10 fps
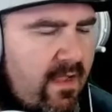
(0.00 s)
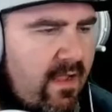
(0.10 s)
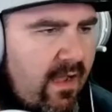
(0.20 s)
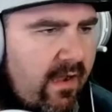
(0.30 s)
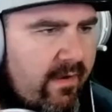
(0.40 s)

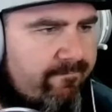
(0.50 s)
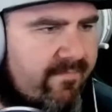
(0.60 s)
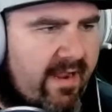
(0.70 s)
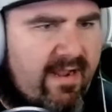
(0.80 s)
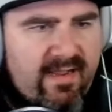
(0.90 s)
Um,
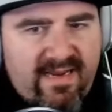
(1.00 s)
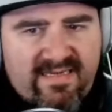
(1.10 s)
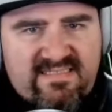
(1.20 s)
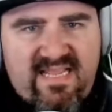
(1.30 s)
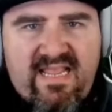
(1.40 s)
I got a
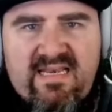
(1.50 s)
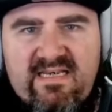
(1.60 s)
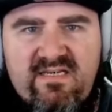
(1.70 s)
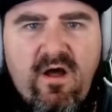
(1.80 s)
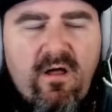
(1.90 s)

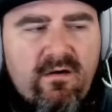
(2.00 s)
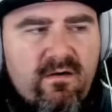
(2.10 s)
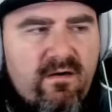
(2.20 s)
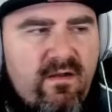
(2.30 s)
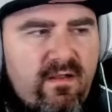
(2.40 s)
ten
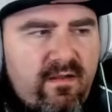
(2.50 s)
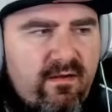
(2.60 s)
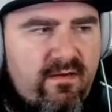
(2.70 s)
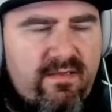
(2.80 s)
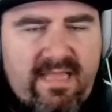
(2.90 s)
dollar
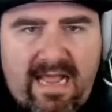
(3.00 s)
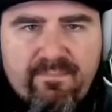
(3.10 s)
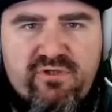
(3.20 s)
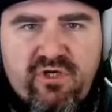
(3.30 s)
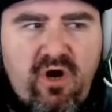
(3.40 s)

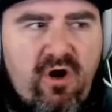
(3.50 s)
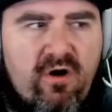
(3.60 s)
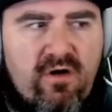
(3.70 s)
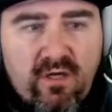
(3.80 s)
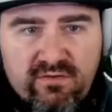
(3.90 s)
capture
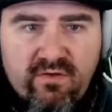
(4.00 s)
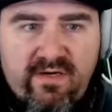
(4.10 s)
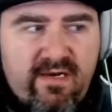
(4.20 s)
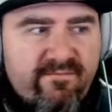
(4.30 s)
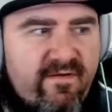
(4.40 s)
card
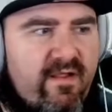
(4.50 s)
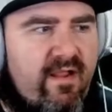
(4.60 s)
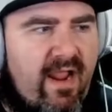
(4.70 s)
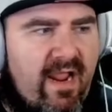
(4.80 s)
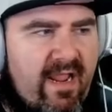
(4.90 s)
alternative,
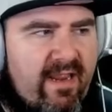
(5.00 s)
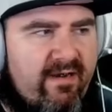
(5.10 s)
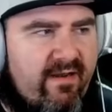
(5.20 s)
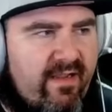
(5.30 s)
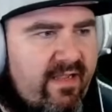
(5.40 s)

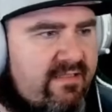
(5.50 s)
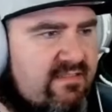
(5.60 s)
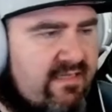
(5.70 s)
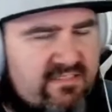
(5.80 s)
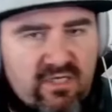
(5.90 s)
and it's
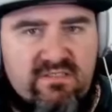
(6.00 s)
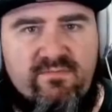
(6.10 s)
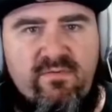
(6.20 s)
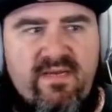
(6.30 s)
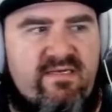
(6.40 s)
it's hooked up
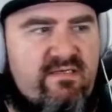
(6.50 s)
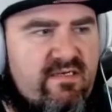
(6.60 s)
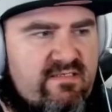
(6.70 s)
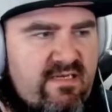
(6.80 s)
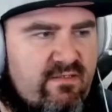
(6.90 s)
to my
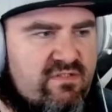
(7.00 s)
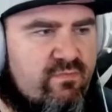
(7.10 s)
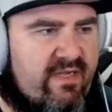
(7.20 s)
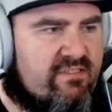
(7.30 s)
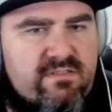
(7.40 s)
Nintendo
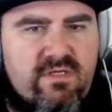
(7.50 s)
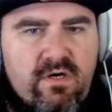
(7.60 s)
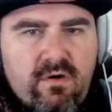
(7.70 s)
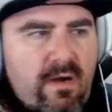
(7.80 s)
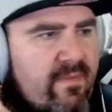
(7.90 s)
Switch.
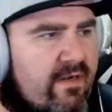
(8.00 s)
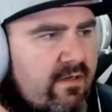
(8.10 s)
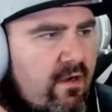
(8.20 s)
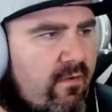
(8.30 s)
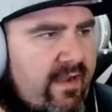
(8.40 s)
So I'm gonna
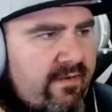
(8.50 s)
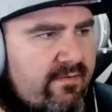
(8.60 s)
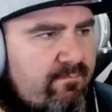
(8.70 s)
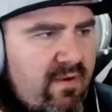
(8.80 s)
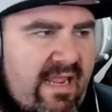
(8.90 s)
go ahead and
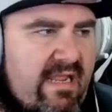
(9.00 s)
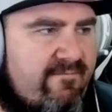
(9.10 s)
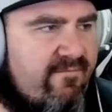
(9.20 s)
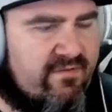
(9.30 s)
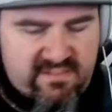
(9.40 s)
play it
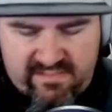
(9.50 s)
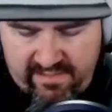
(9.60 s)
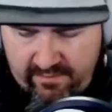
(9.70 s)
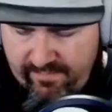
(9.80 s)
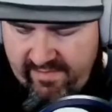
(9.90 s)
for just a
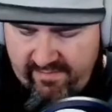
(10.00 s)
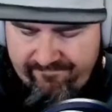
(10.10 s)
little bit